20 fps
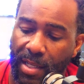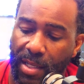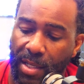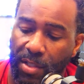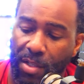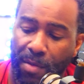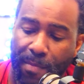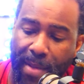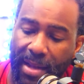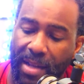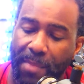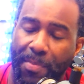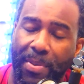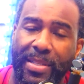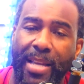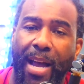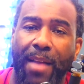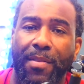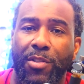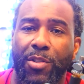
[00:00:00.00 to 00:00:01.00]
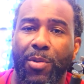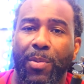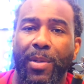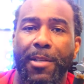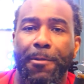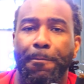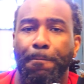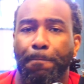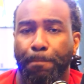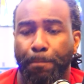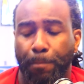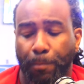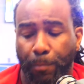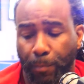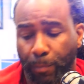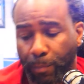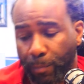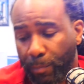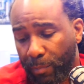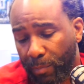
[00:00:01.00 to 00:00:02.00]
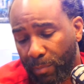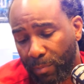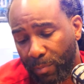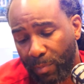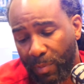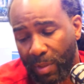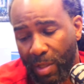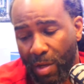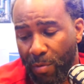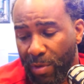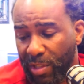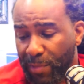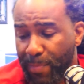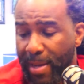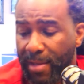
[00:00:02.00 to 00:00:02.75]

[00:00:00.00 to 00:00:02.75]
Somebody puts out the tweet, which